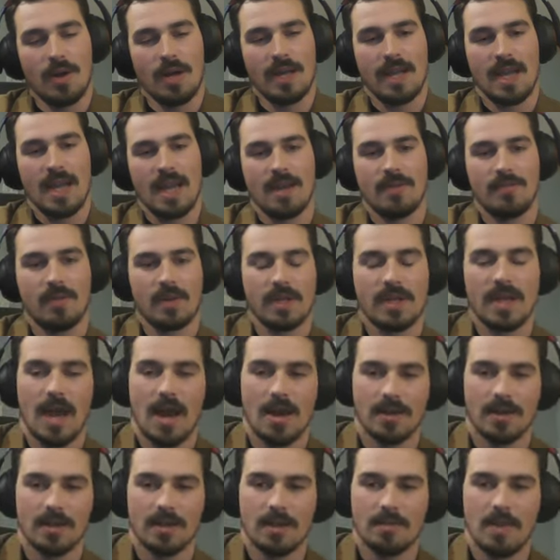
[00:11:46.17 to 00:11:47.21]
Well, I can't even
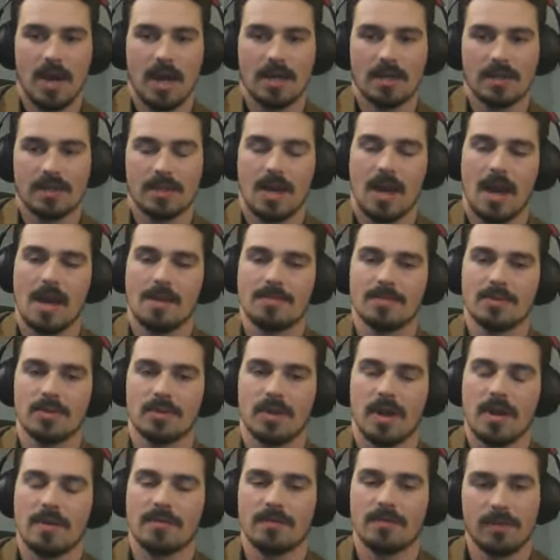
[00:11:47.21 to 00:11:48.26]
count the amount of times
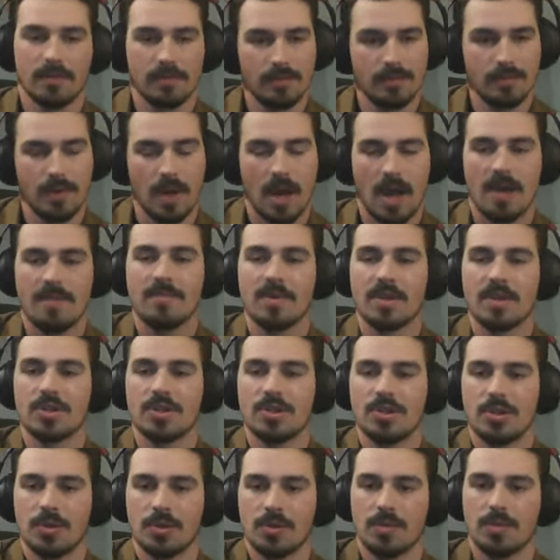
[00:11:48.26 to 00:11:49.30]
where I've been
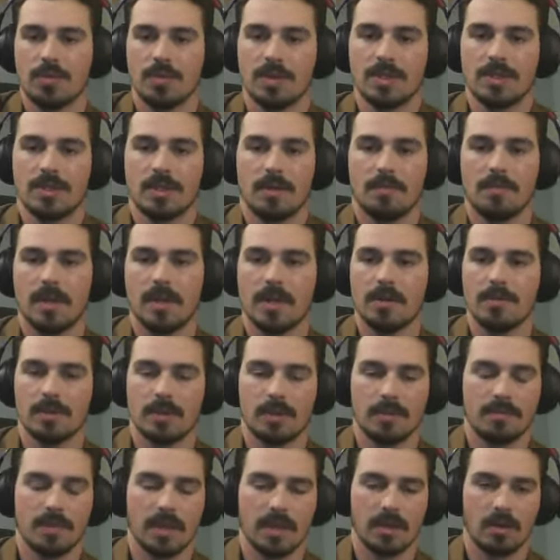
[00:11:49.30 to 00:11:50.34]
shooting with somebody
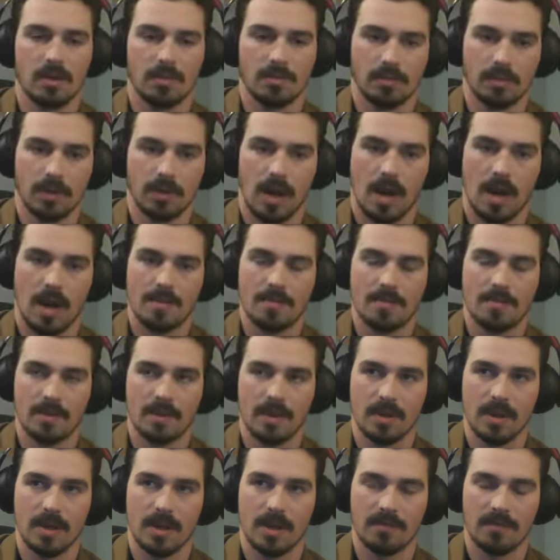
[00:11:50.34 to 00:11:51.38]
with a big old prime,
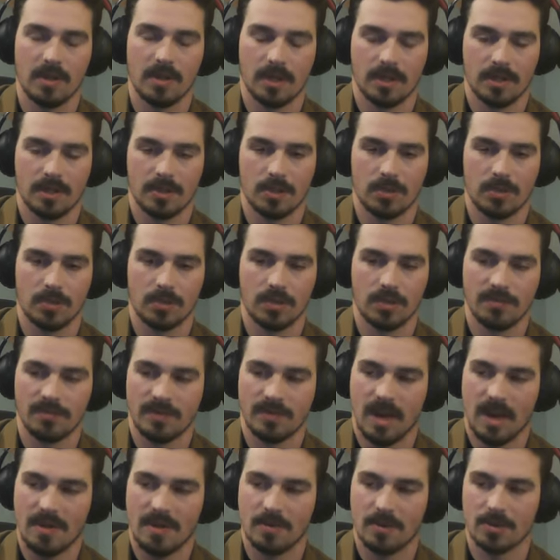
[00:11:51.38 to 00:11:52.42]
and I've got the 200 to
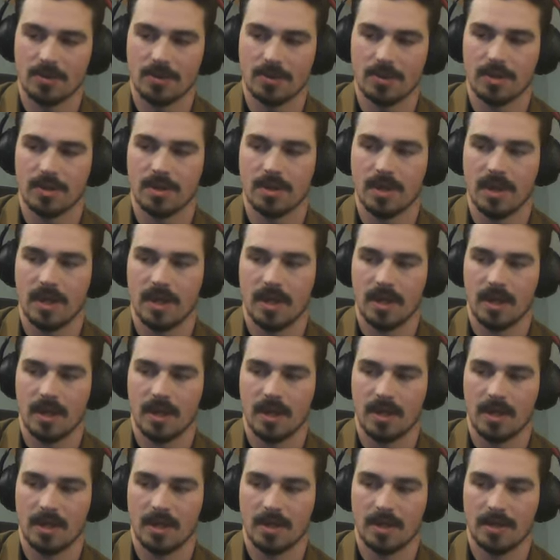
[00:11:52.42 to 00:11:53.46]
500,
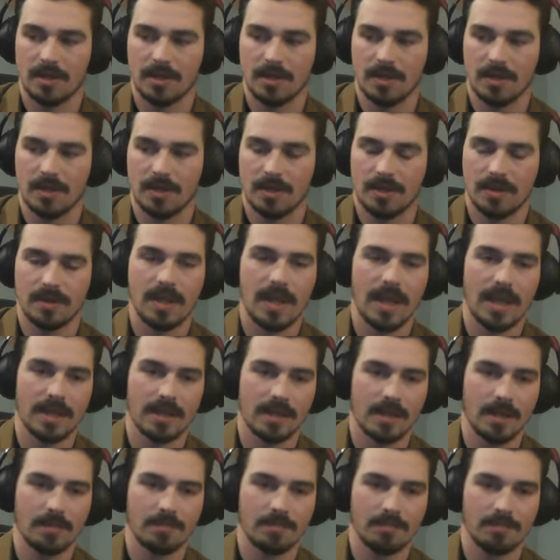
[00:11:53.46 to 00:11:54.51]
and they
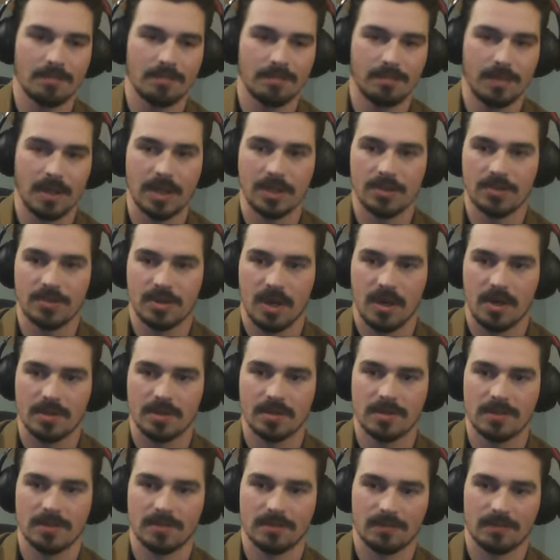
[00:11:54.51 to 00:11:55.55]
end up being
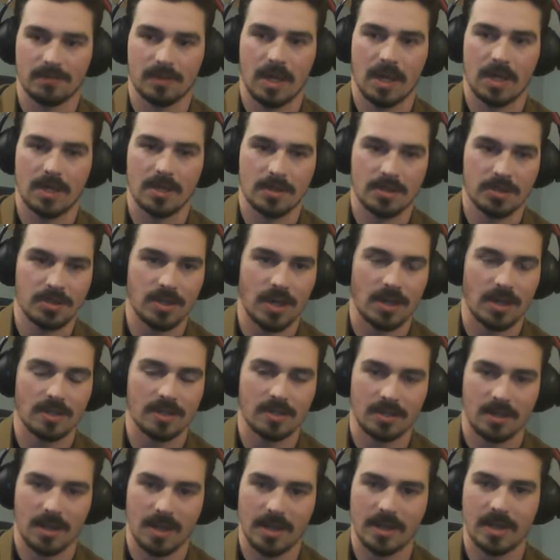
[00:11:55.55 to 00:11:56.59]
jealous of a lot of the
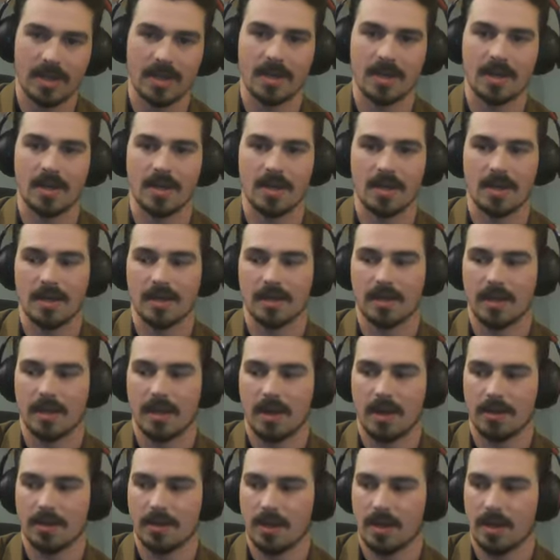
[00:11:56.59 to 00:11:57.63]
shots that I get
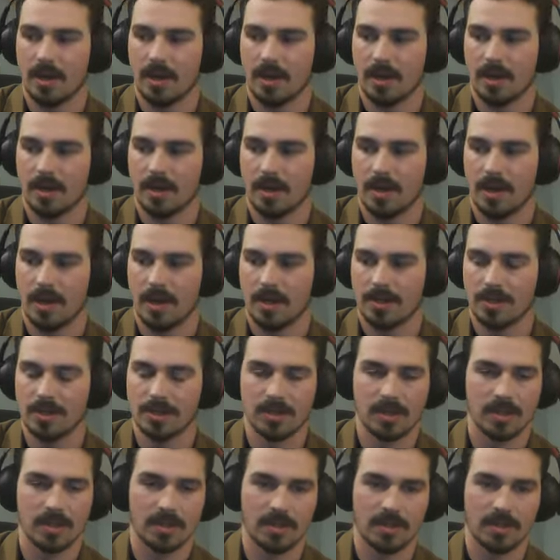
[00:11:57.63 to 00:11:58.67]
out there
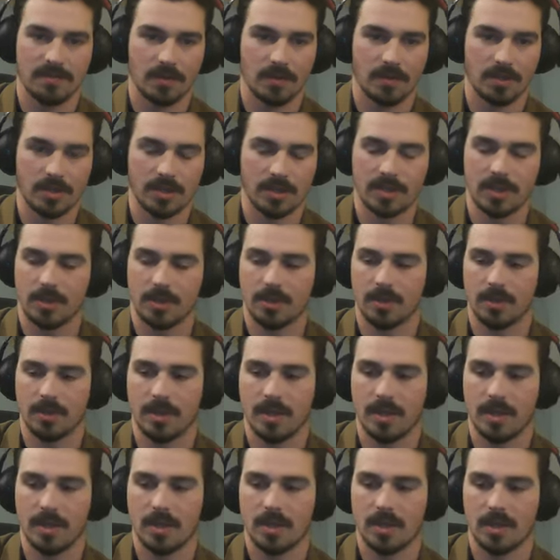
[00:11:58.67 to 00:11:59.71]
just because of the
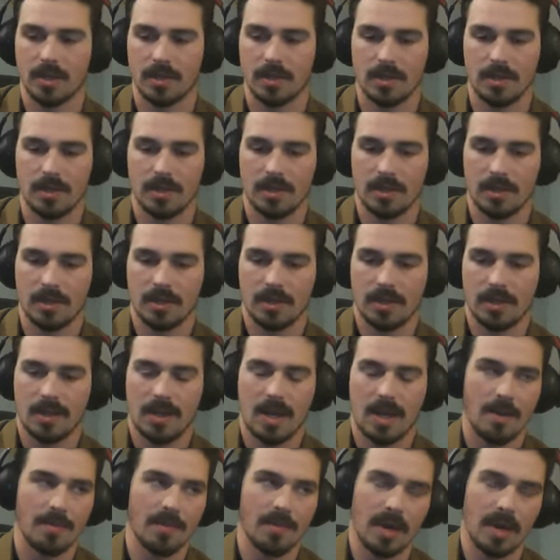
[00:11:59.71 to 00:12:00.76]
versatility. And
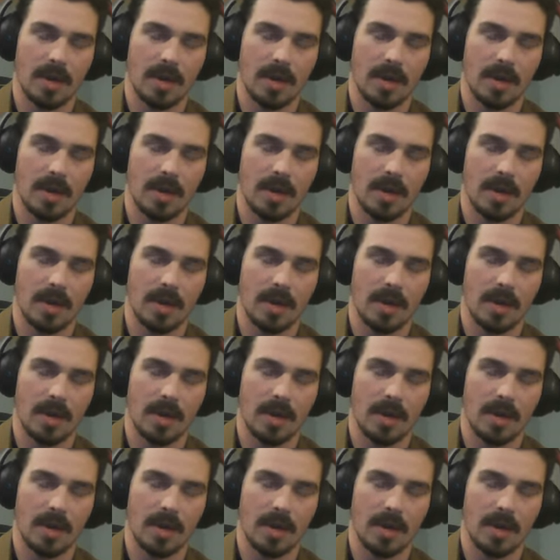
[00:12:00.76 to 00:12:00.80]
I mean,